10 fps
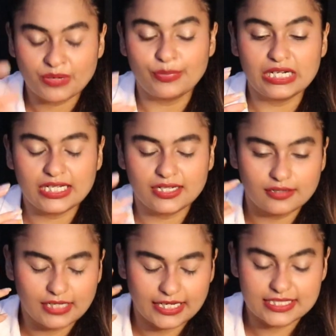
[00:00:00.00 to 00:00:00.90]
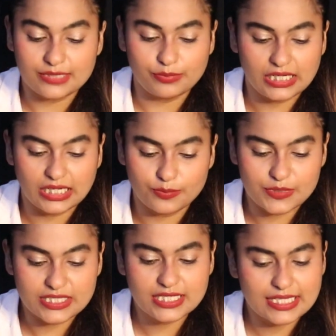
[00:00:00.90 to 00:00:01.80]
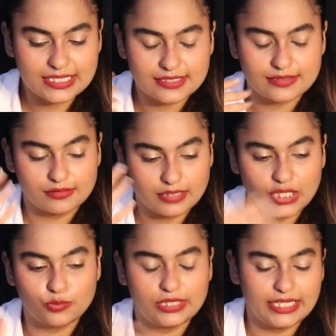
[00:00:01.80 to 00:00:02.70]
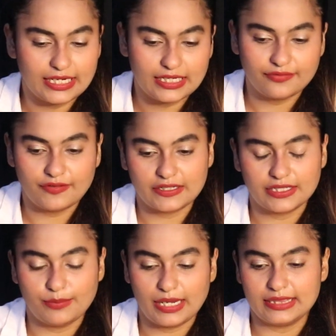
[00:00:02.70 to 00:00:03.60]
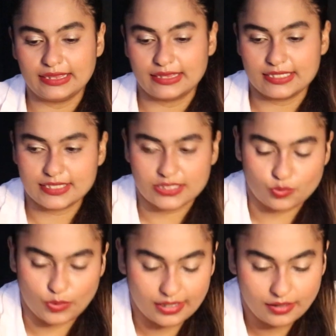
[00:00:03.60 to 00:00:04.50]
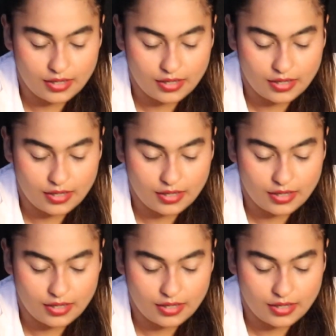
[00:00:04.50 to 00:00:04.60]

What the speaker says: building a legacy, building a business, that's equally getting affected by this as well.